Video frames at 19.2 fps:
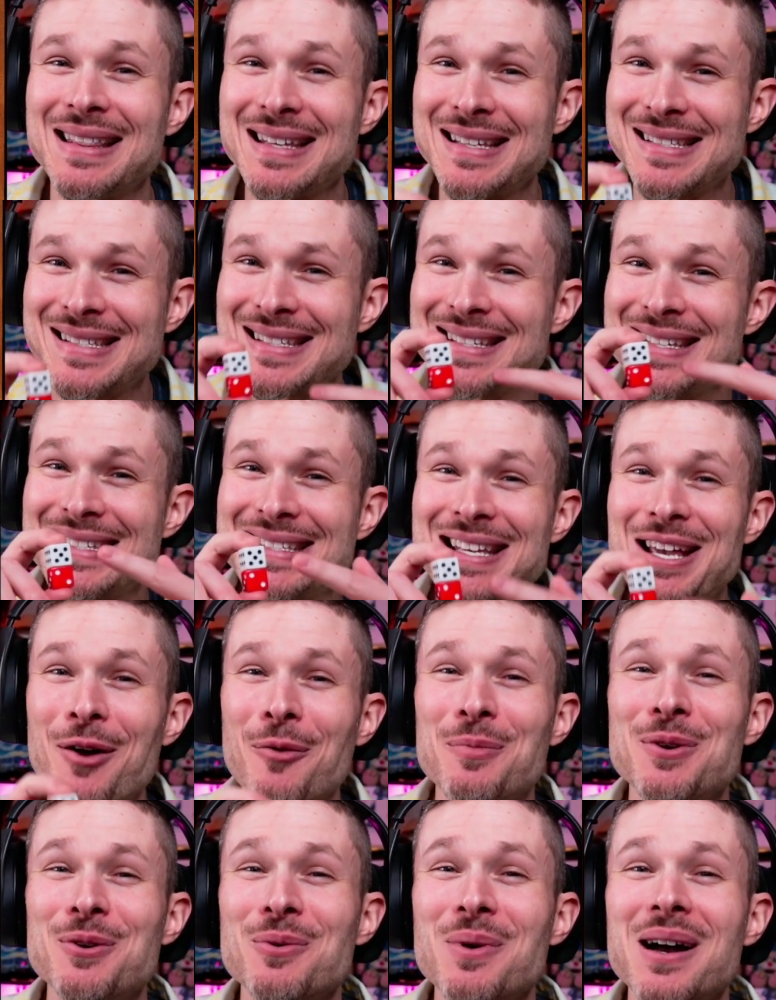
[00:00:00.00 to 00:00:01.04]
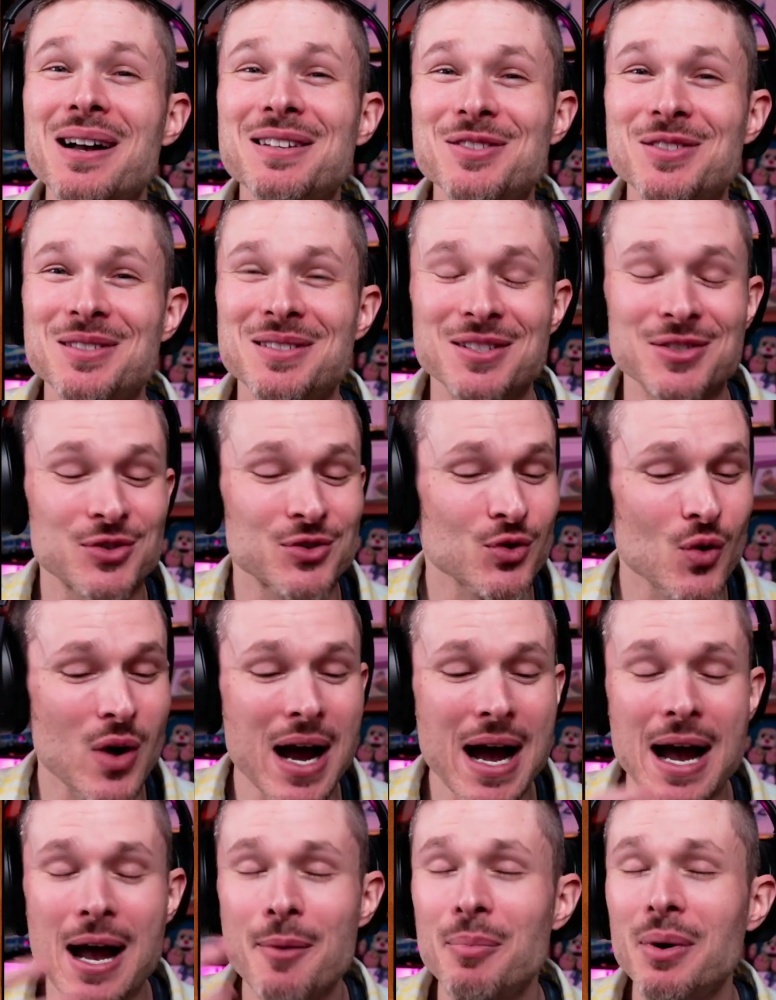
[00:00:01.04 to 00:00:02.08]
This is just to help you uh,
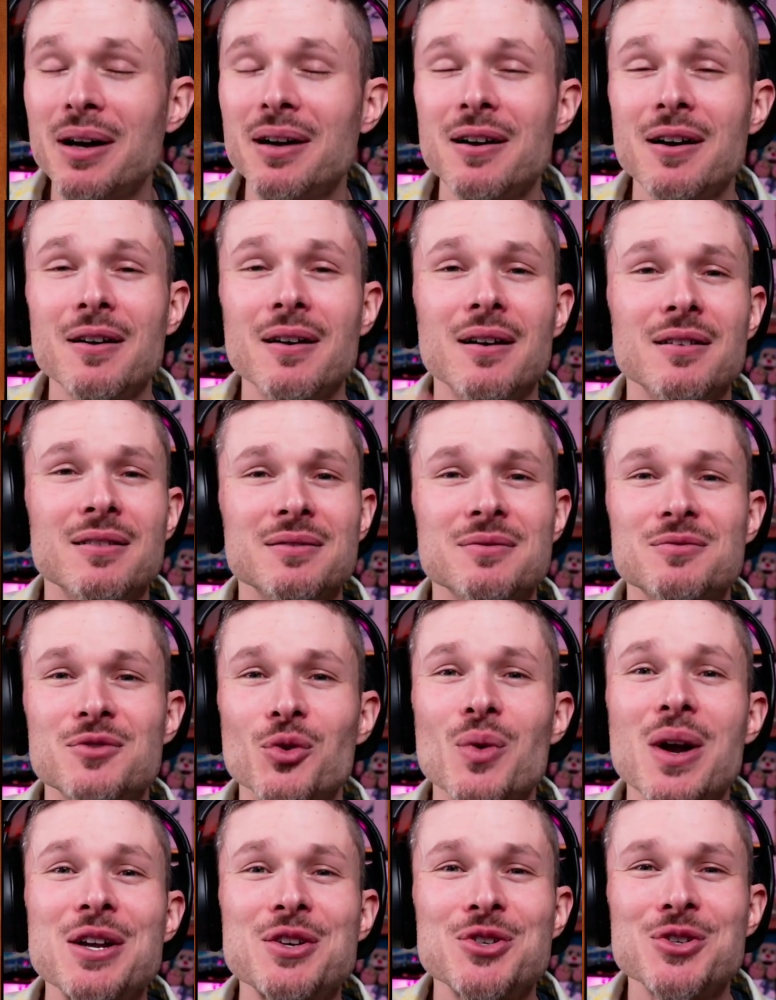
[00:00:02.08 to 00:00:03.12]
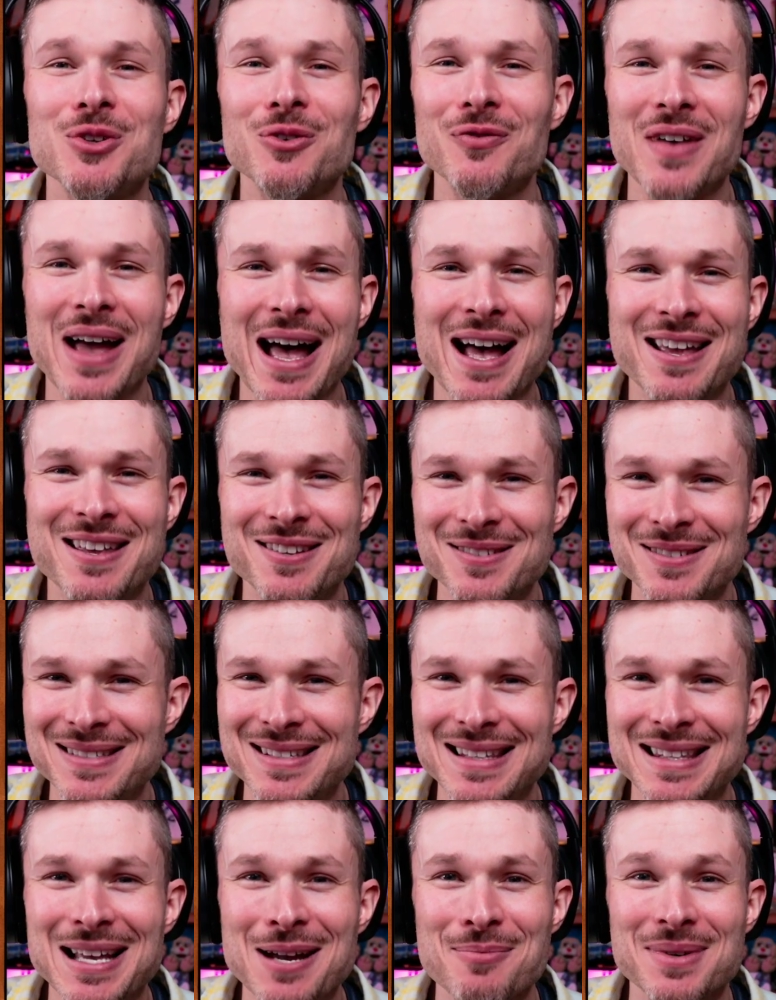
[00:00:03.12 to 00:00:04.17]
describe uh, directional values
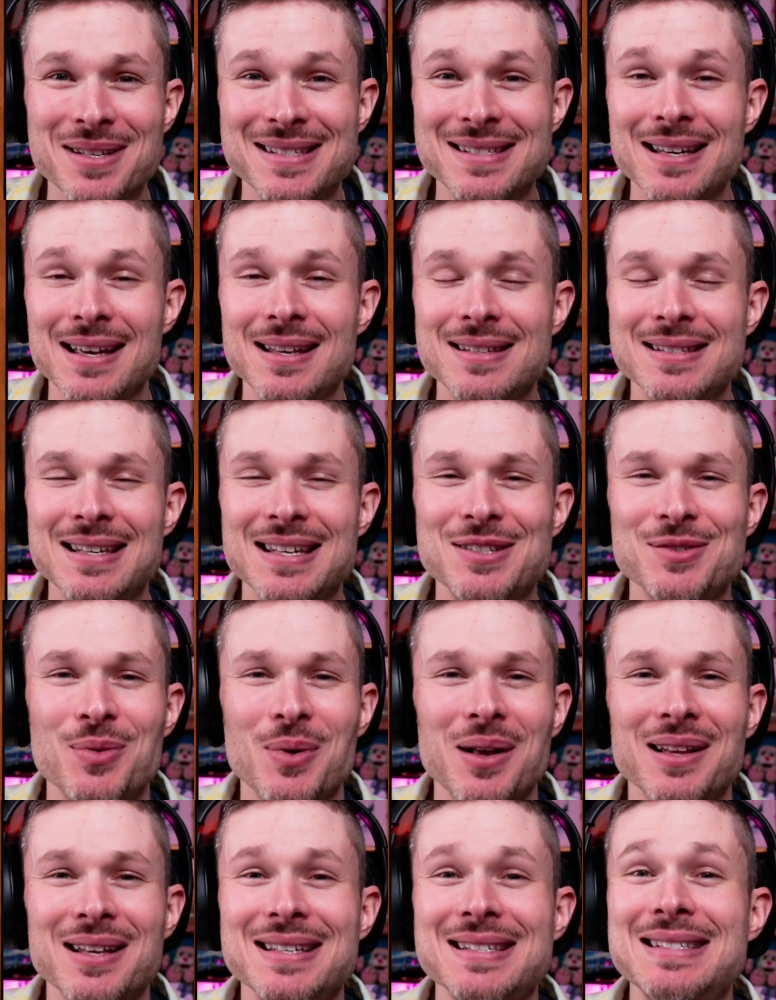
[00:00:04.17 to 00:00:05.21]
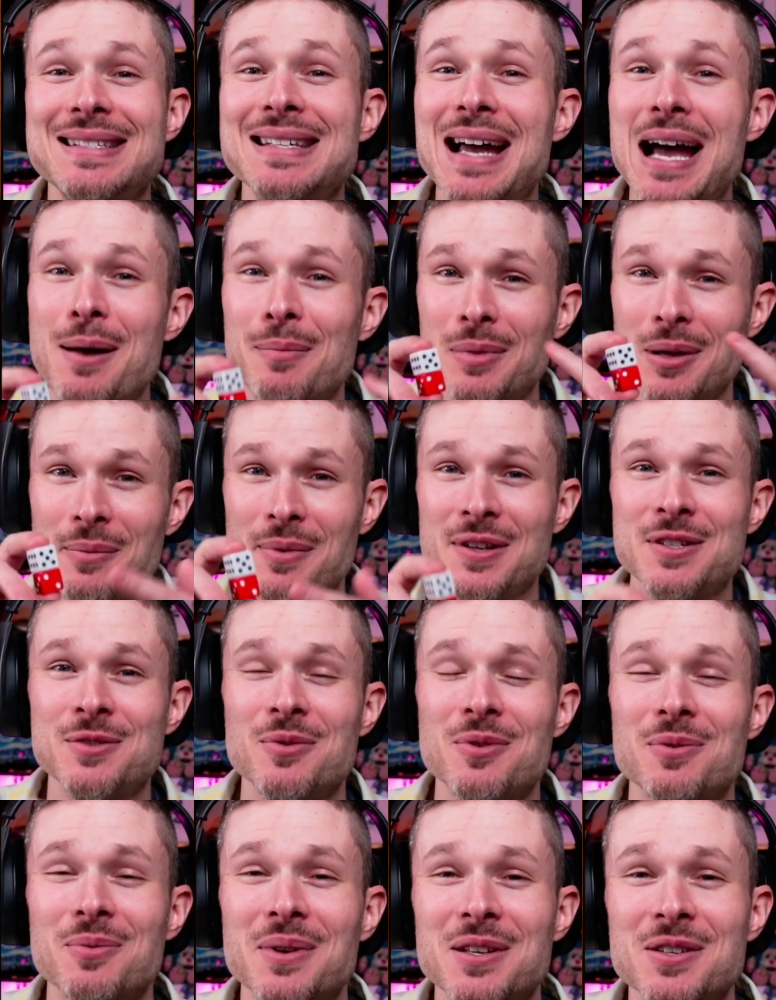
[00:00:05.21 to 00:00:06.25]
to number sets as well as time limits
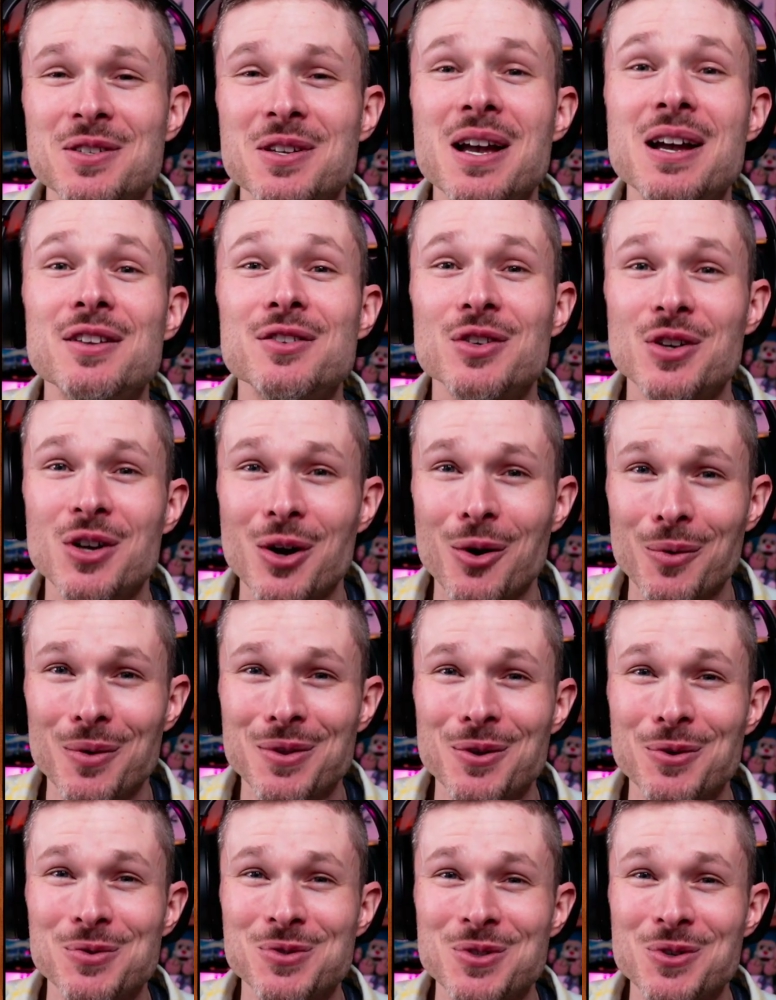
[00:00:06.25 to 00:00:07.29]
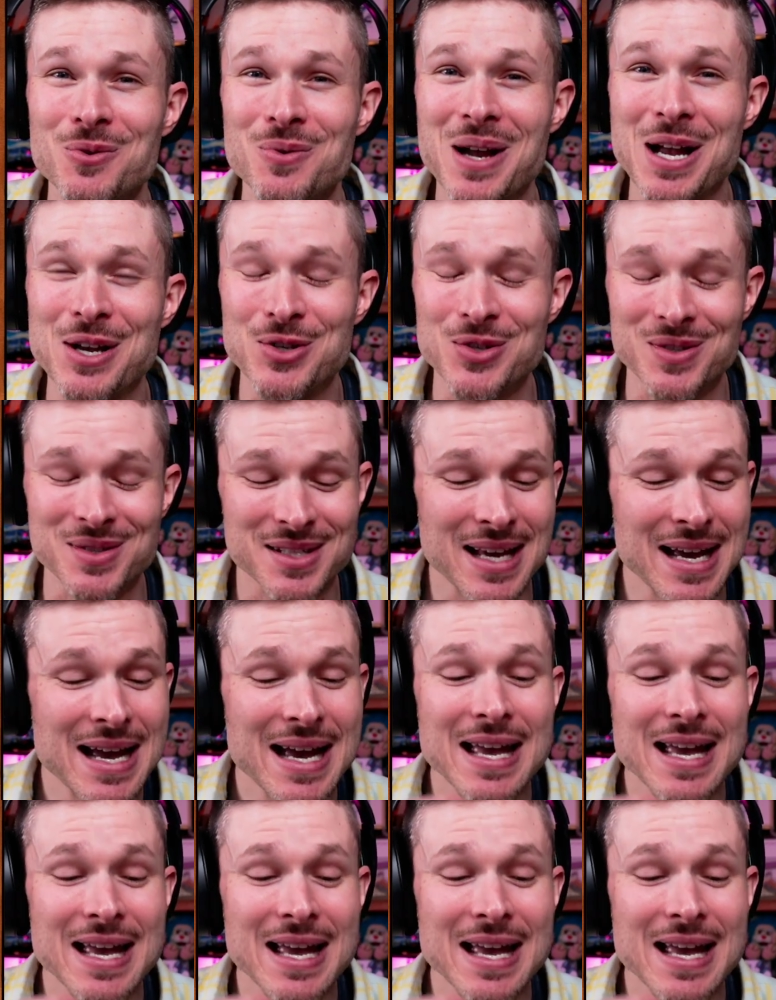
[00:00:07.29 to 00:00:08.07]
with which to go in those directions.